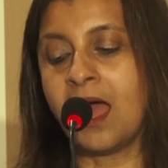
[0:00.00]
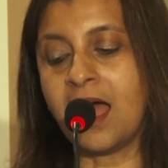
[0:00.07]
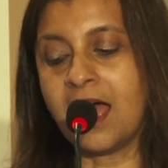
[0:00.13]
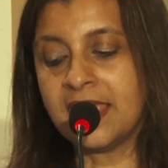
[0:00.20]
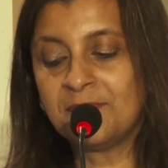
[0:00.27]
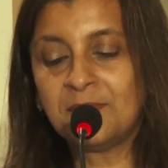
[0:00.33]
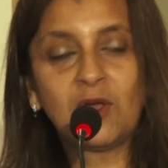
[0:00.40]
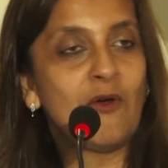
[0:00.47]

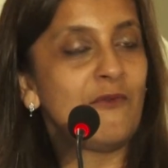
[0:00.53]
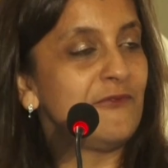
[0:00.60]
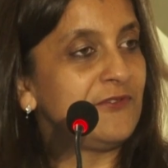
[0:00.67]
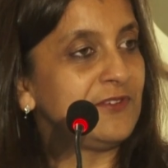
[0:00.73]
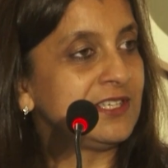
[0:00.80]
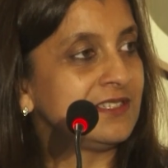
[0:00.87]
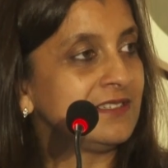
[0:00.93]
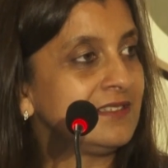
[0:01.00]
I am
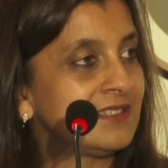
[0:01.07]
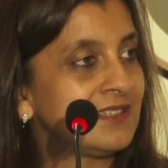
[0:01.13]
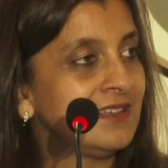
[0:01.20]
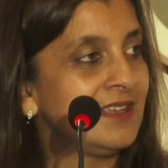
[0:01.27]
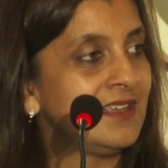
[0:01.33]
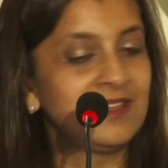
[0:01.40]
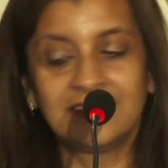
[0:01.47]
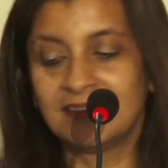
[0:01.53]
confident
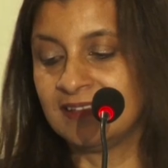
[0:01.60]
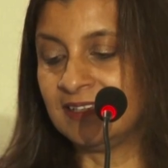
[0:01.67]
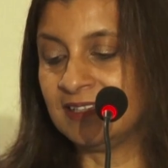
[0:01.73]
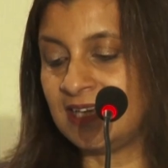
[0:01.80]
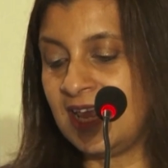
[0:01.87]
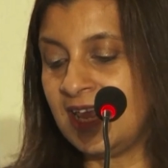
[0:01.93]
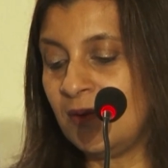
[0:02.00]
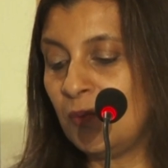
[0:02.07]

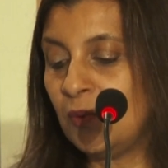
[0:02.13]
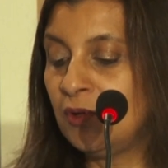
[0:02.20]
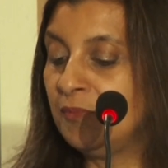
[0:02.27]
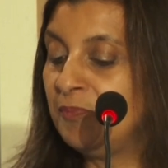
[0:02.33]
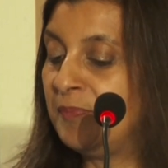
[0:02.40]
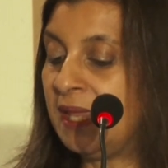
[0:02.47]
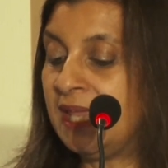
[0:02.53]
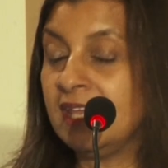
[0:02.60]
that it will
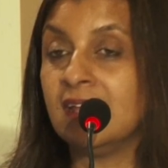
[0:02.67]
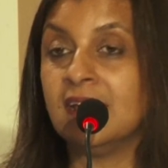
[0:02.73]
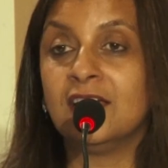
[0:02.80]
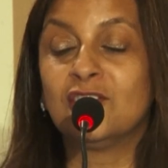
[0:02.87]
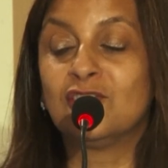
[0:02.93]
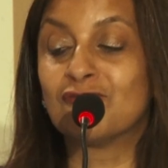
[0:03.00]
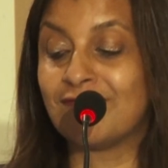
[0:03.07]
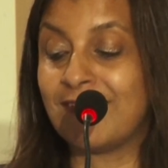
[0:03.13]
be
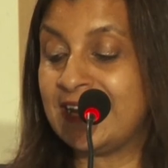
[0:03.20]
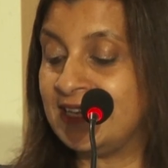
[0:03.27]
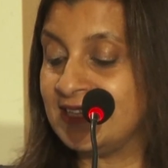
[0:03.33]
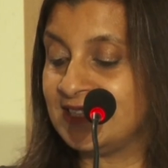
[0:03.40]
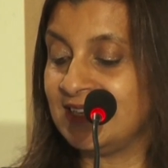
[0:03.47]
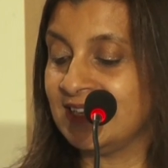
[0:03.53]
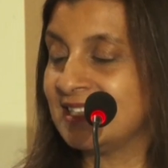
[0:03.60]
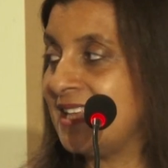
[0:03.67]
a great
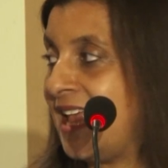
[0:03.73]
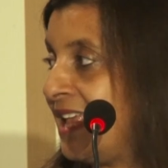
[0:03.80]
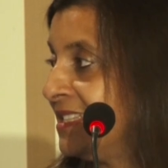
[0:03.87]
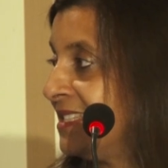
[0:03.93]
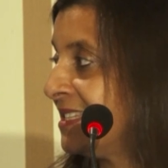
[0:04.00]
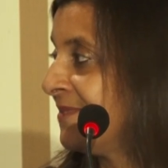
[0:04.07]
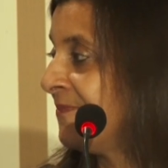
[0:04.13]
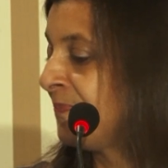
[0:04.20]

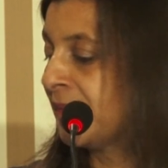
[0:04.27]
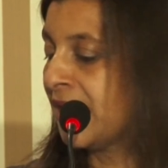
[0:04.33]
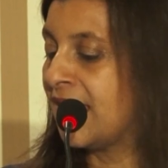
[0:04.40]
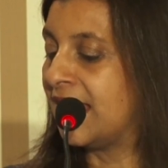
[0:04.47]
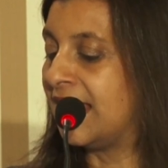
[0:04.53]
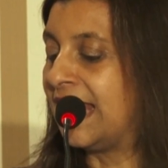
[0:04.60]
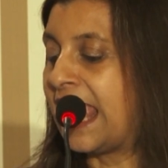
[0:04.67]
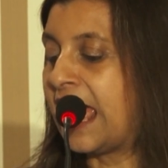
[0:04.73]
success,
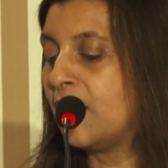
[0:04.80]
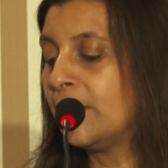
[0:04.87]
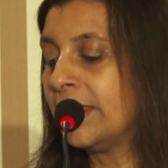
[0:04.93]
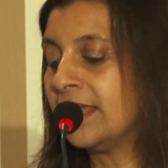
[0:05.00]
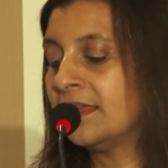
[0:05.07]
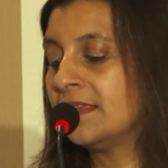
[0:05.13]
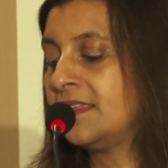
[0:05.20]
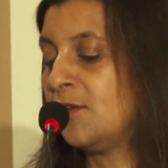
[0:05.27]

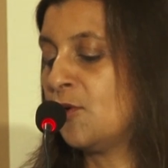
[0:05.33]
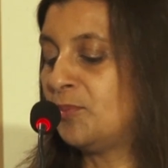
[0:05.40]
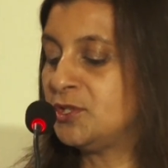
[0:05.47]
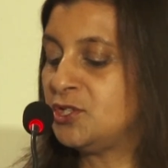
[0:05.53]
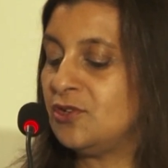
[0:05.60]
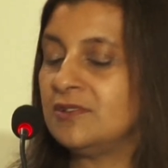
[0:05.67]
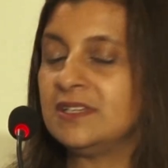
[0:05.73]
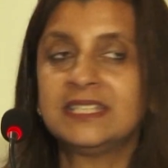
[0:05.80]
allowing the
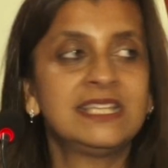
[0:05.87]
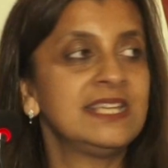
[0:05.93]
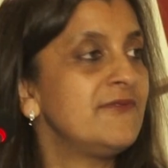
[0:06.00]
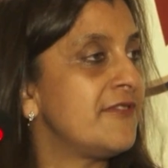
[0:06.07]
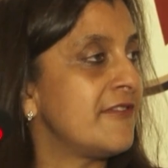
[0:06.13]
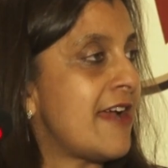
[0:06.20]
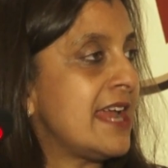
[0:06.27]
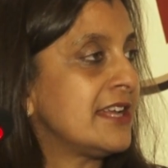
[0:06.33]
opportunity
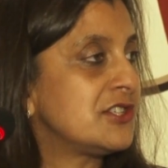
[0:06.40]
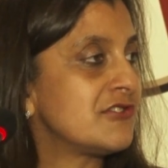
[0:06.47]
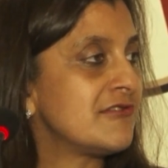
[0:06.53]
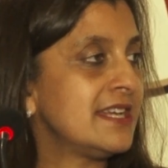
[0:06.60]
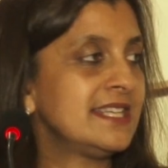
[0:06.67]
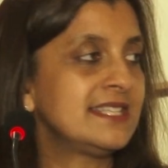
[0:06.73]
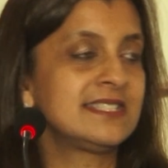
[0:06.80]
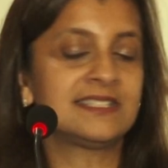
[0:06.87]
for
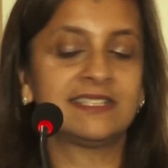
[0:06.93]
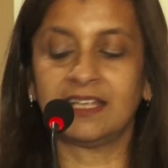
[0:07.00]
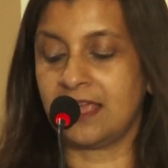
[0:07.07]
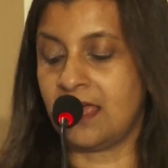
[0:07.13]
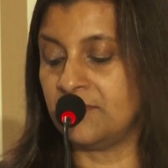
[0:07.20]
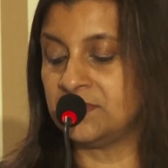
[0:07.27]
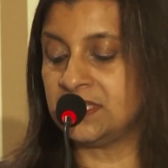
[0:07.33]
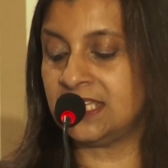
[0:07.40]
actuaries to
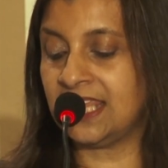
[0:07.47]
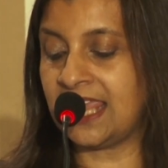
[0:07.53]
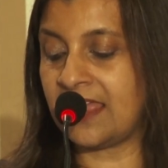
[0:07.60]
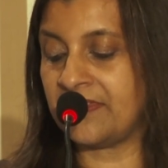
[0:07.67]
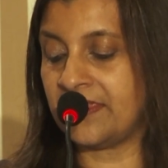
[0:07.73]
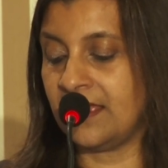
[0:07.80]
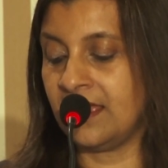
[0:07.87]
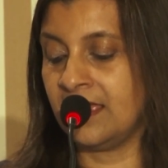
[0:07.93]
come
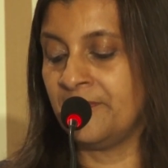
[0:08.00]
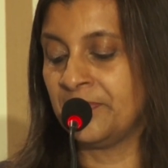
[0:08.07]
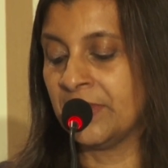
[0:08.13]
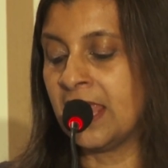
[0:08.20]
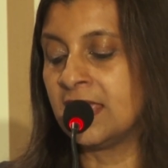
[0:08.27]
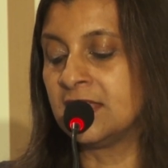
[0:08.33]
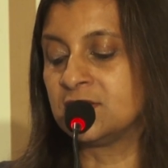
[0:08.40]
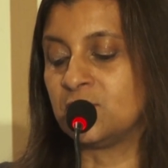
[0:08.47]
together
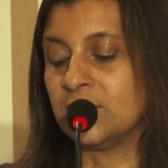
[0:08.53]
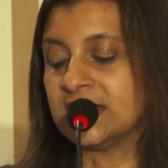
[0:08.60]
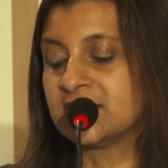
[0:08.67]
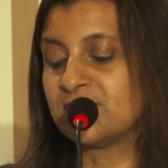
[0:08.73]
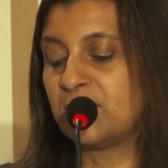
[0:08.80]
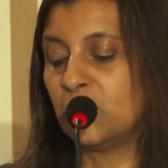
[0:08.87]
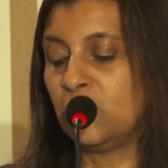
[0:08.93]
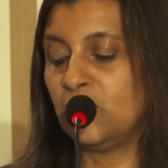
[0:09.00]
to
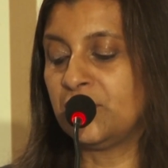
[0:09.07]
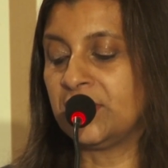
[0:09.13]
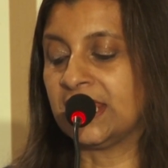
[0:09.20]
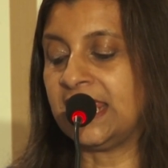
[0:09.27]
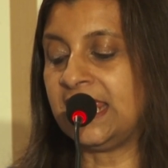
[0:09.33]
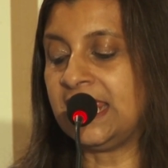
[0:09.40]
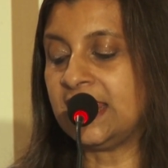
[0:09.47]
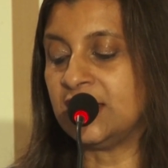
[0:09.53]
explore the
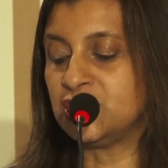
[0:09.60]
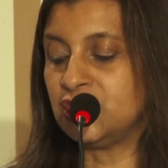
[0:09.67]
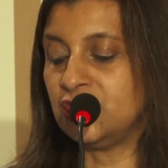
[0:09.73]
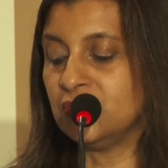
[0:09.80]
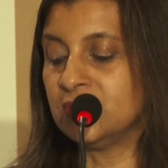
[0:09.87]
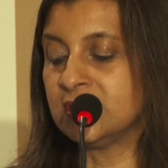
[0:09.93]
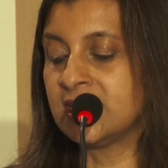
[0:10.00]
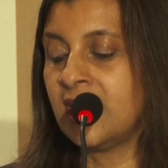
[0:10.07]
key
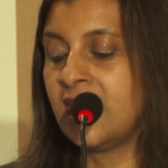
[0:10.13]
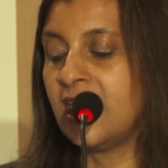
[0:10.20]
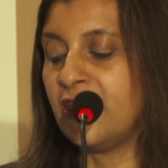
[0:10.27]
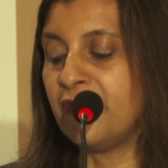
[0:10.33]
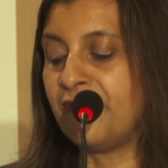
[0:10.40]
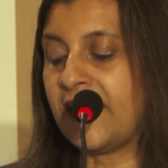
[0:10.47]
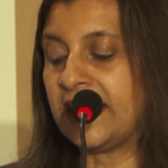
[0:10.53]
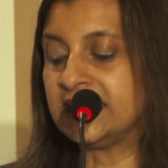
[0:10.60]
issues
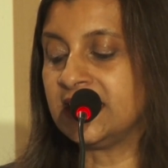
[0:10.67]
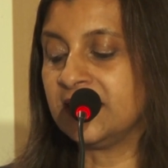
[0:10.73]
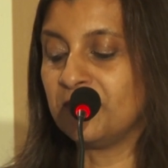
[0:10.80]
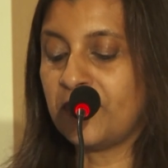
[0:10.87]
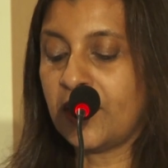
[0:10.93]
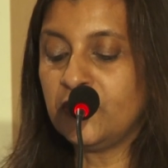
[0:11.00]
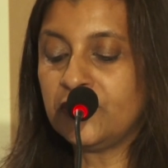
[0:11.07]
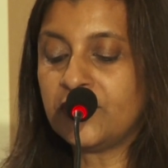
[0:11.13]
affecting
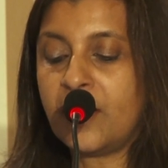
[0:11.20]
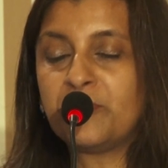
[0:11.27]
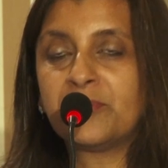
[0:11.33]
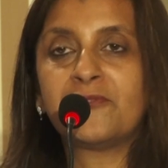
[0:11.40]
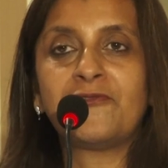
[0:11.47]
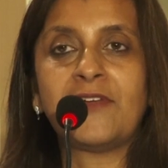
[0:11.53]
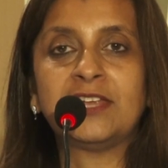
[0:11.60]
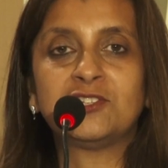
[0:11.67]
both our
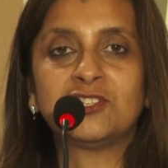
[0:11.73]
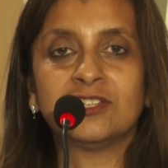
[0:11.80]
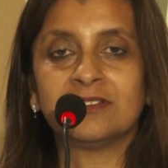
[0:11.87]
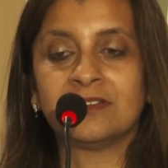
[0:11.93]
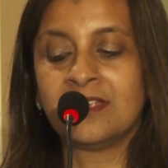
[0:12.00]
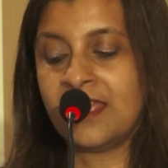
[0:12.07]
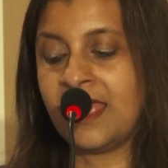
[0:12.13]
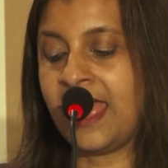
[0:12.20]

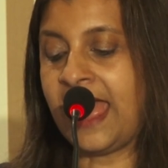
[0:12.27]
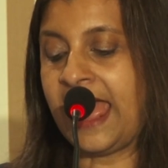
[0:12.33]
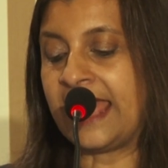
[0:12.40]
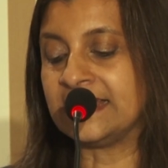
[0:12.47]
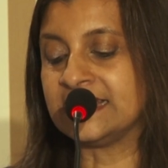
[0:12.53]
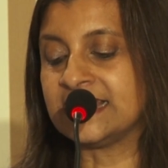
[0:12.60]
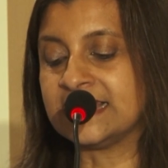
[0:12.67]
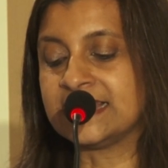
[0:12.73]
profession
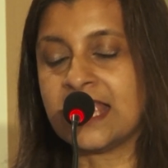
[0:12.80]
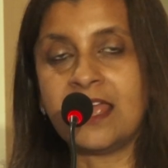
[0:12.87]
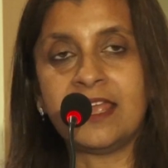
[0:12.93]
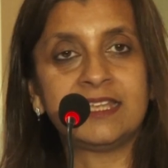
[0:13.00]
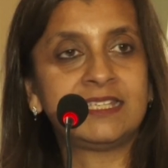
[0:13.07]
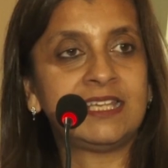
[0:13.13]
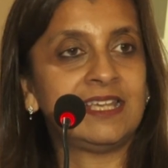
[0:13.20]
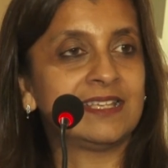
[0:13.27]
and
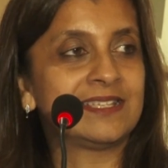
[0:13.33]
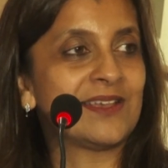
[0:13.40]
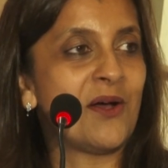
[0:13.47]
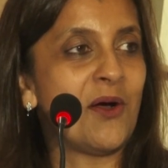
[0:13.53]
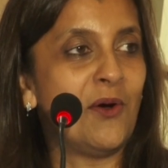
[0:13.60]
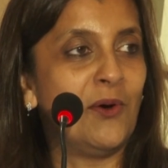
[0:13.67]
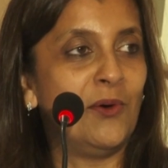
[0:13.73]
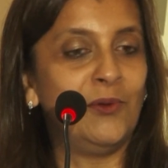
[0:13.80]
society as a
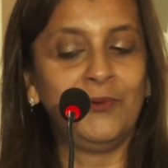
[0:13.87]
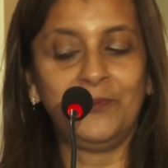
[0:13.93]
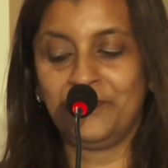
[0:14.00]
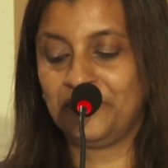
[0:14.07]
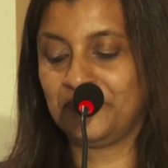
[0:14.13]
whole.